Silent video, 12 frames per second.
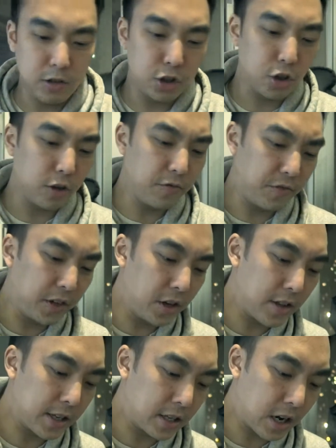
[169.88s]
little short
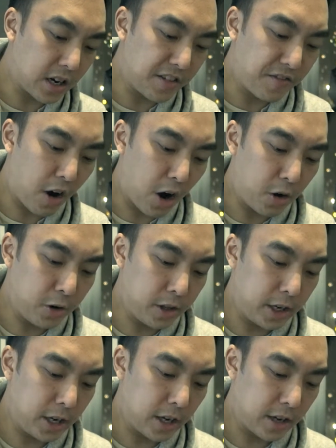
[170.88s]
video that's kind of
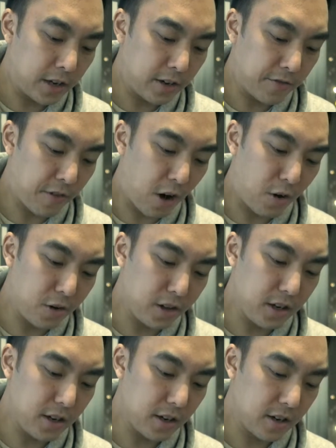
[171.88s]
a
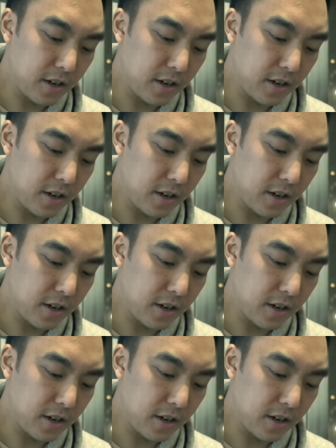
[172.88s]
viral